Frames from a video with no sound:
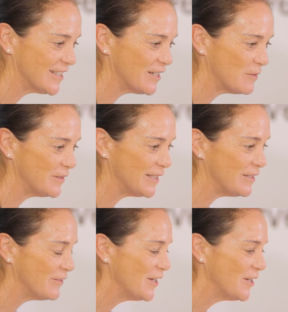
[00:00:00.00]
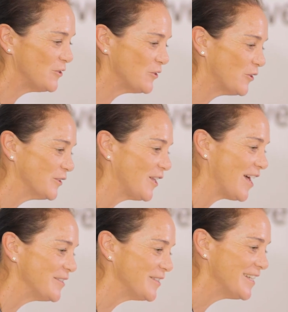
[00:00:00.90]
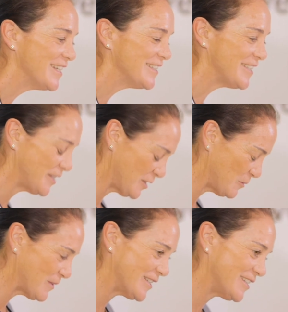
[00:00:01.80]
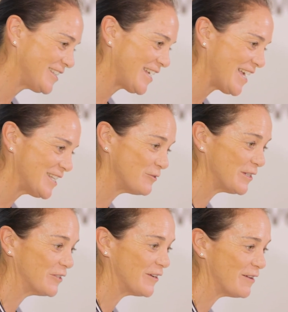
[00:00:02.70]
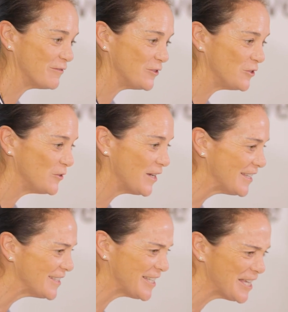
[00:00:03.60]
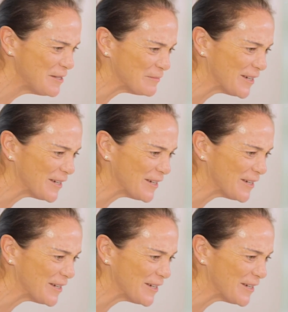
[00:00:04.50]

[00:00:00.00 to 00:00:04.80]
I believe you're online just as much as Rick Graf, you and the team,